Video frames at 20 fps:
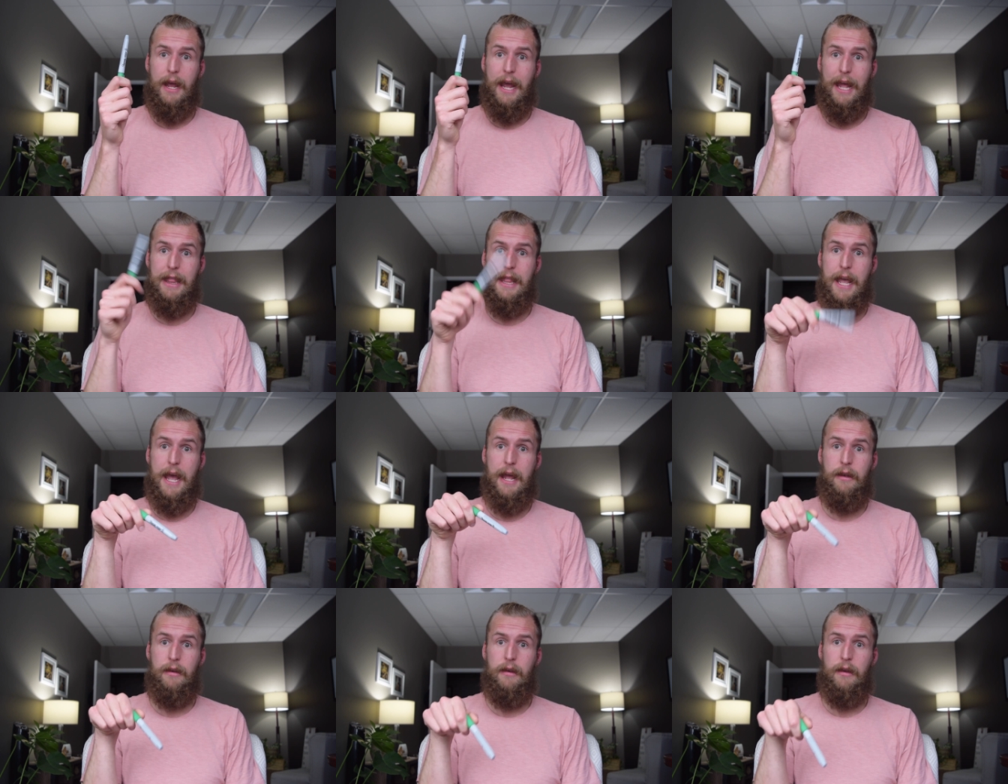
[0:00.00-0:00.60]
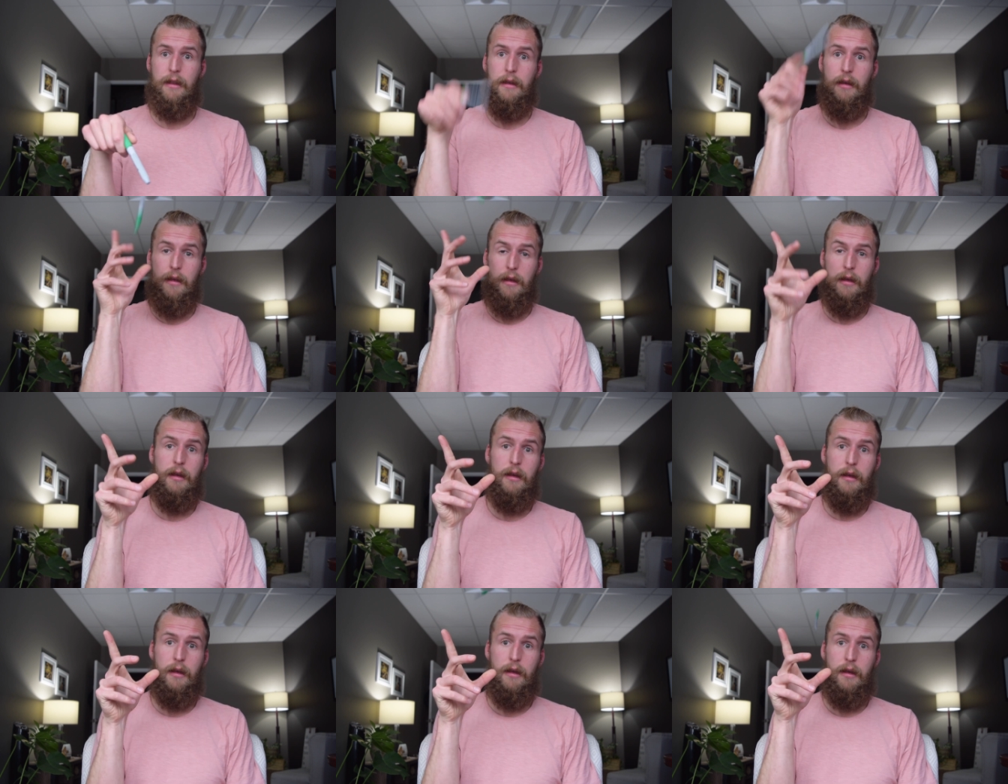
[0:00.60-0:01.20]
And then
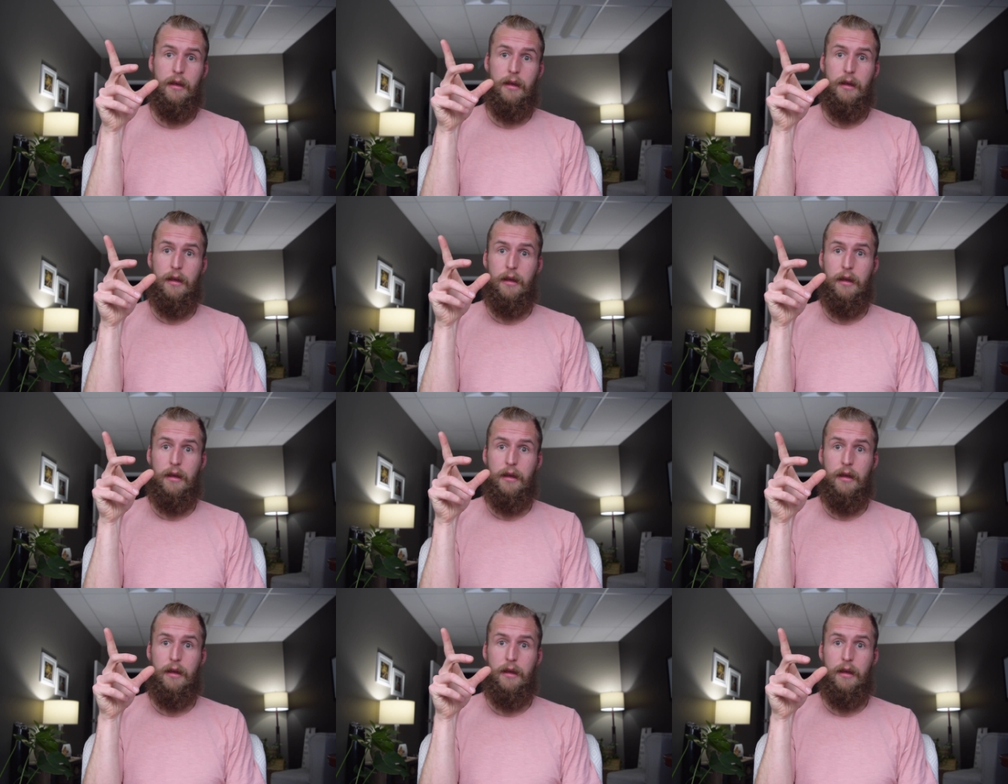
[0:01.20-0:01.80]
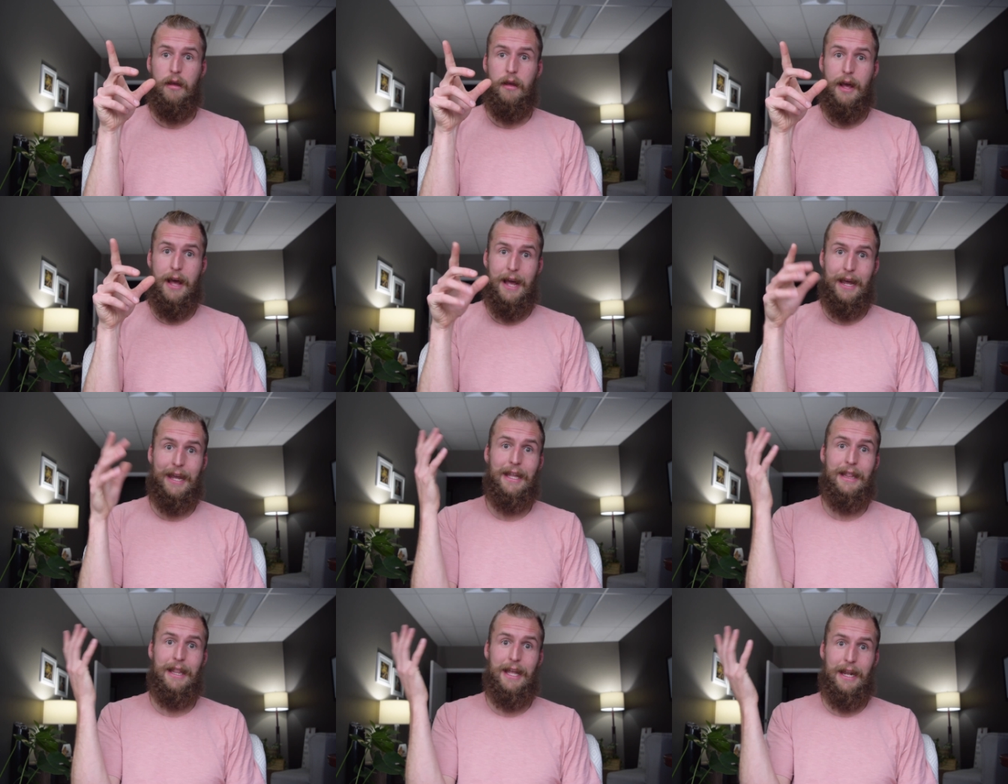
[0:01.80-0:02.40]

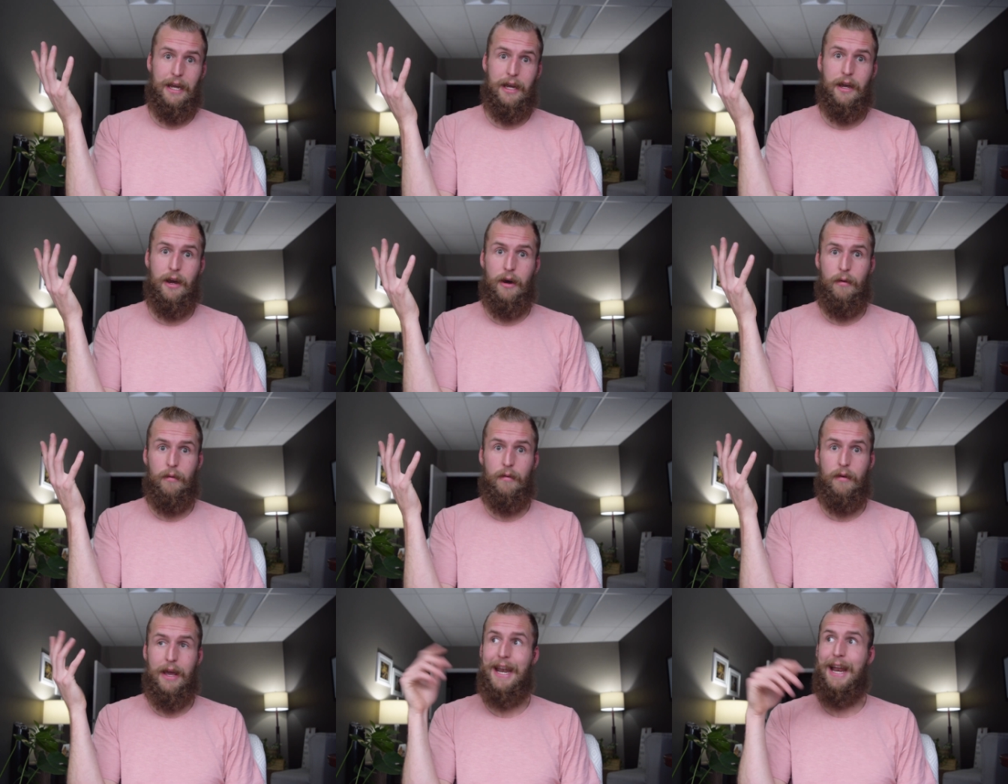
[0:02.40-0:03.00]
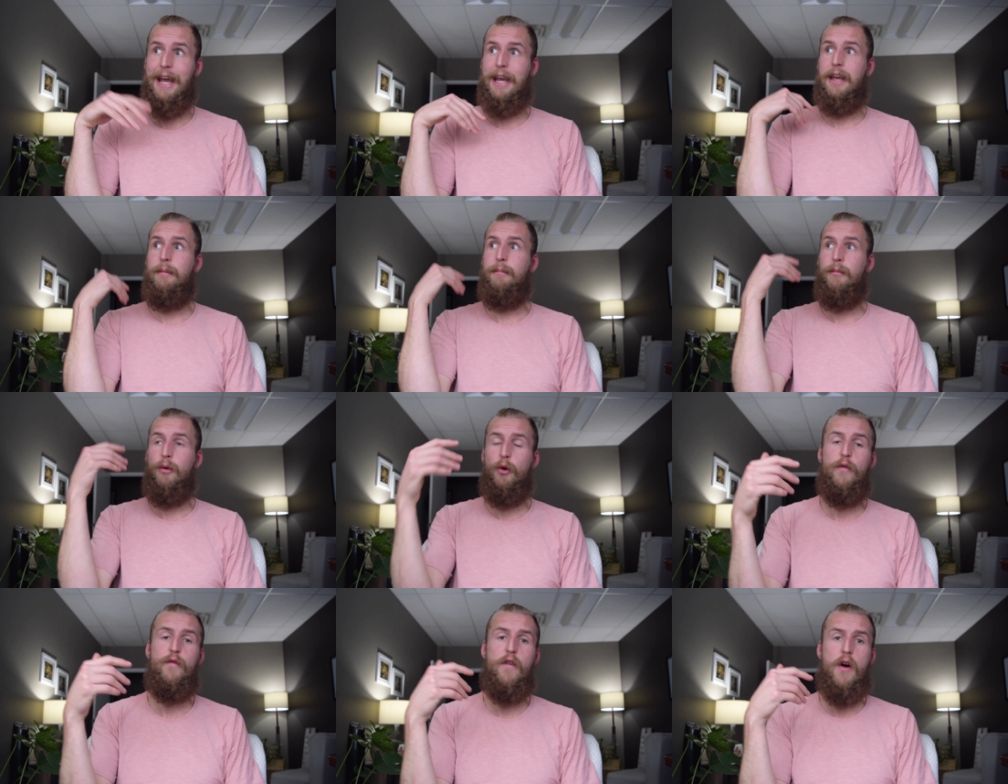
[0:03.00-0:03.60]
I can let it go and I can
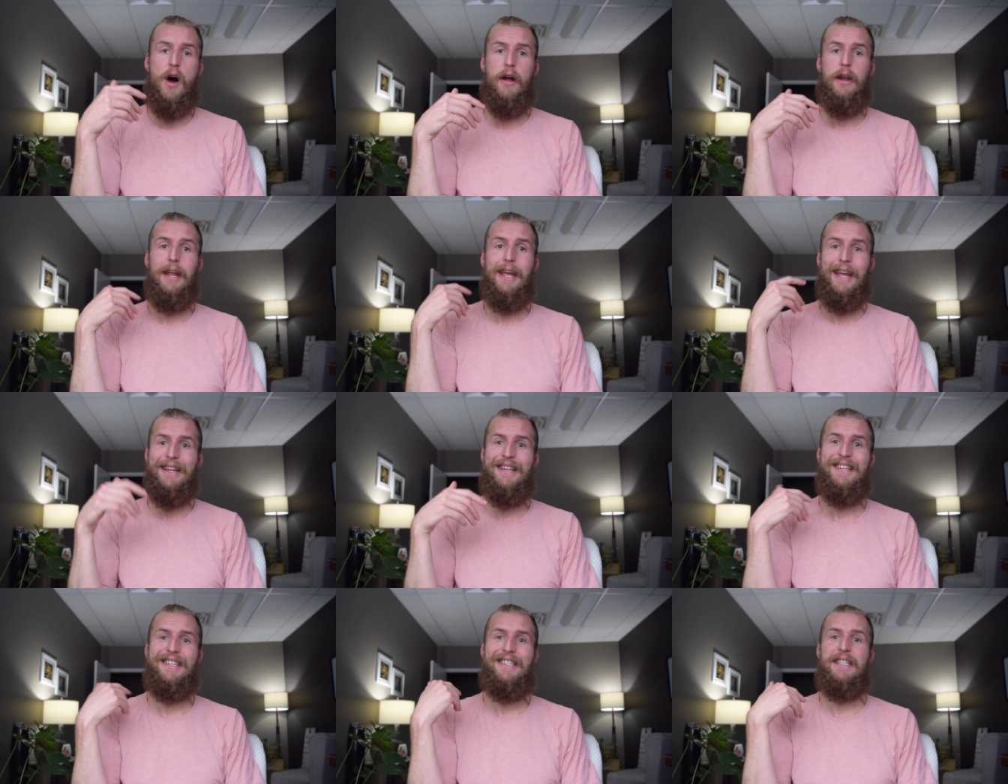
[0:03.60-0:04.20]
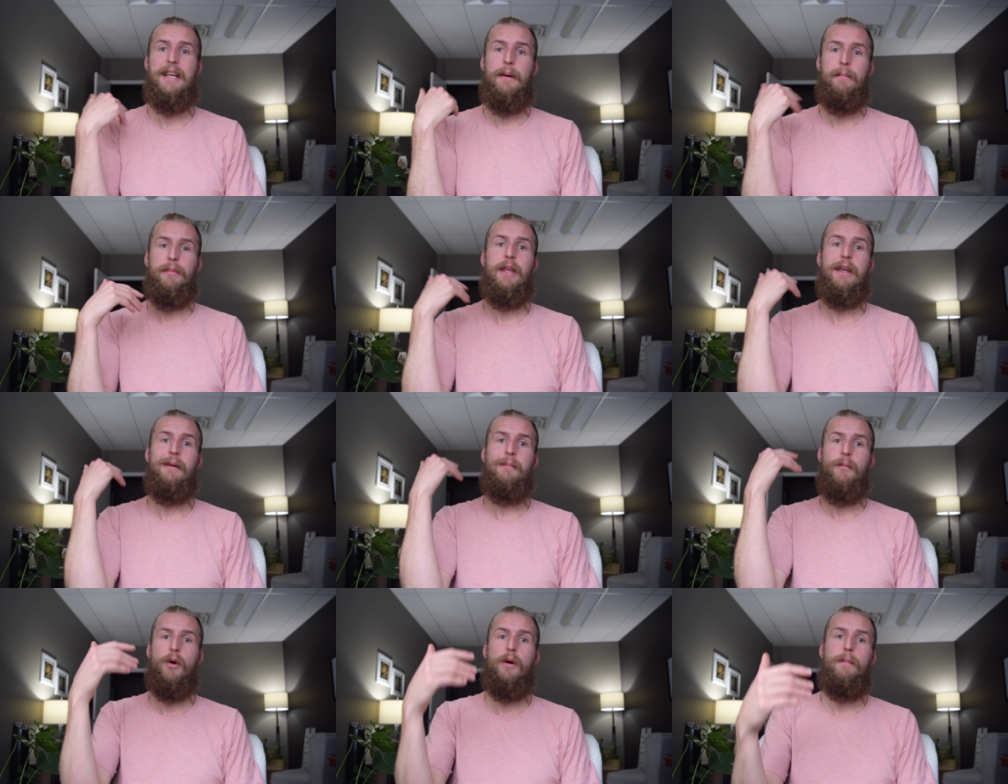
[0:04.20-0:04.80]
move on into
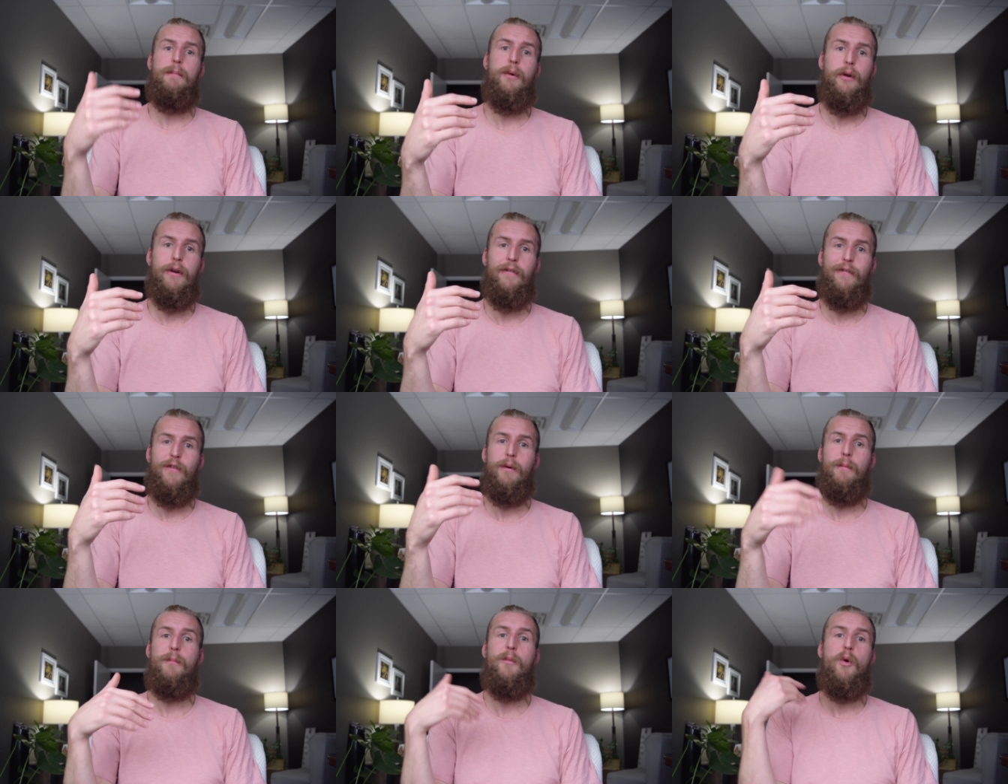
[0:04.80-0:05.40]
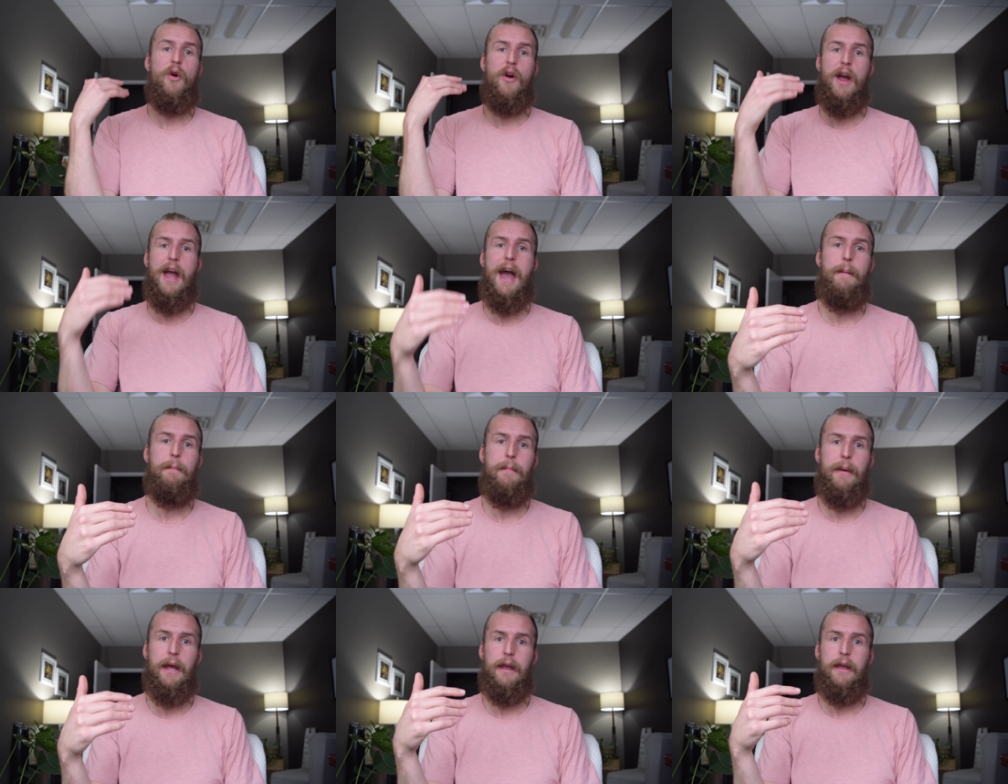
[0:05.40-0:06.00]
something more beautiful, more
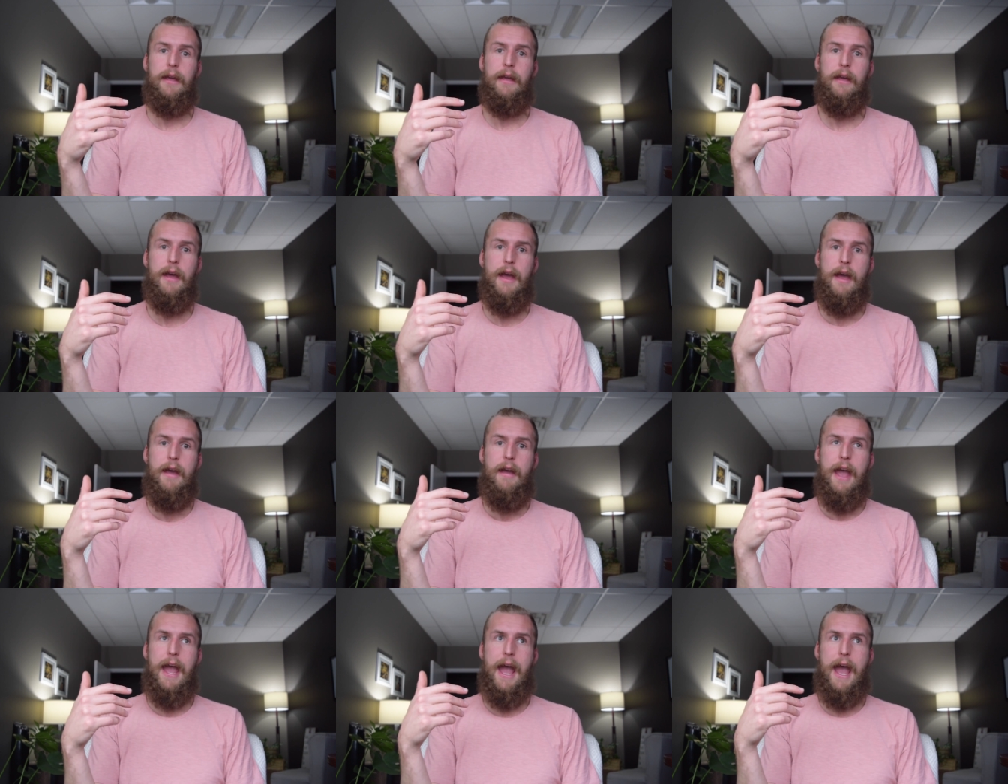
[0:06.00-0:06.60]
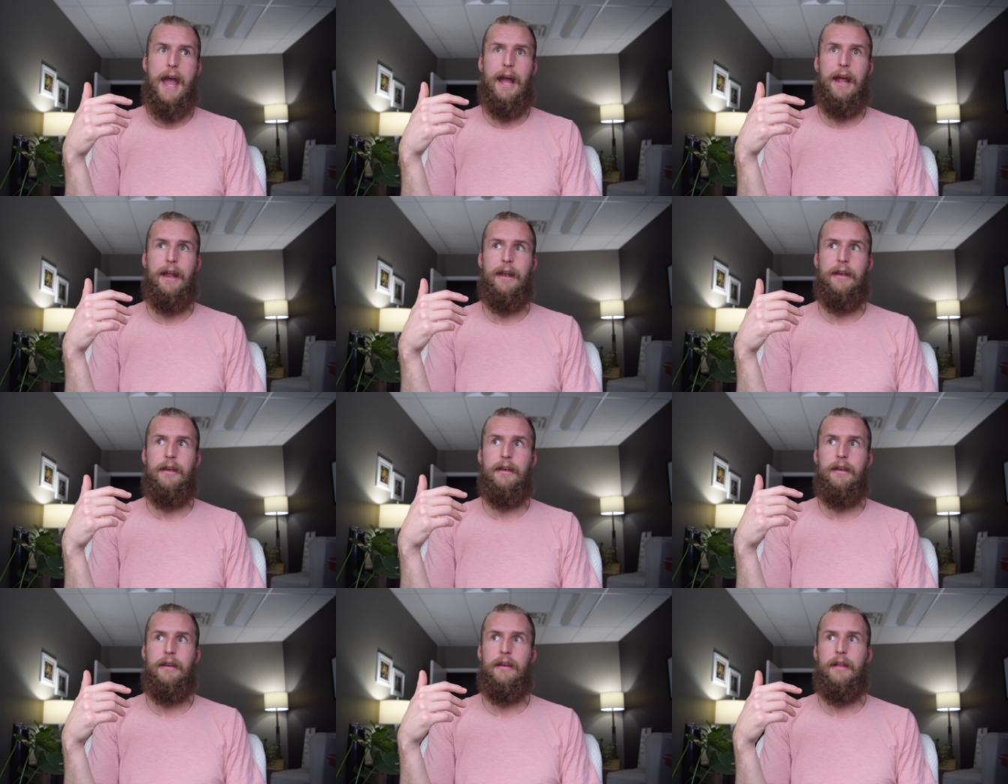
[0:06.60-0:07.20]
epic,
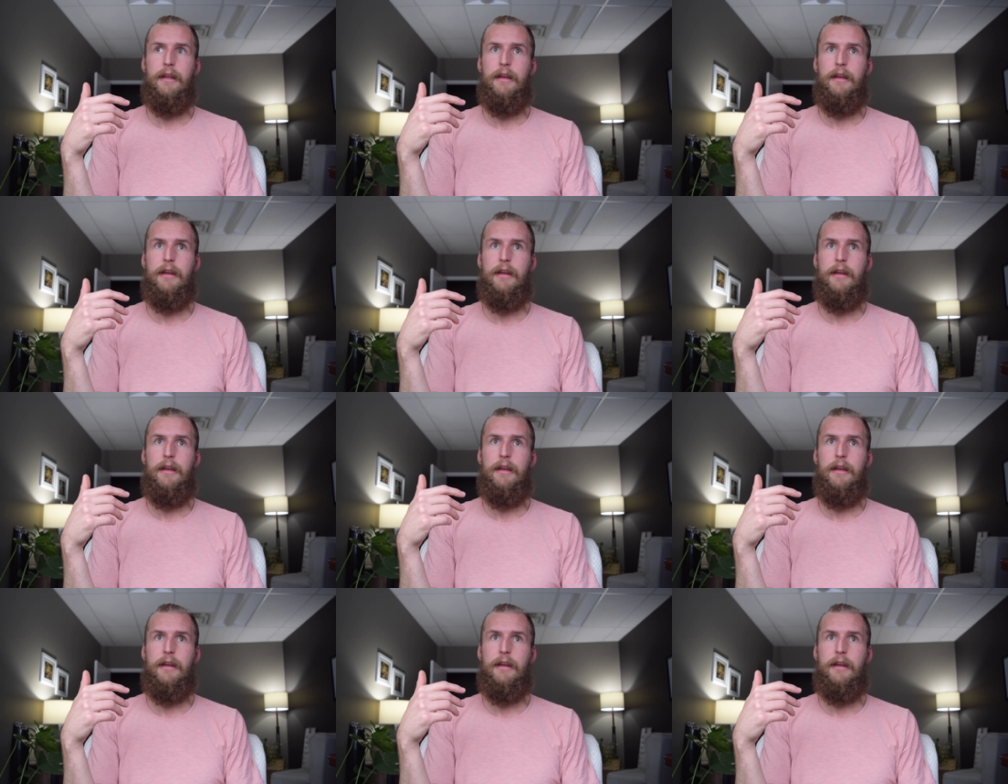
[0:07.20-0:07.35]
and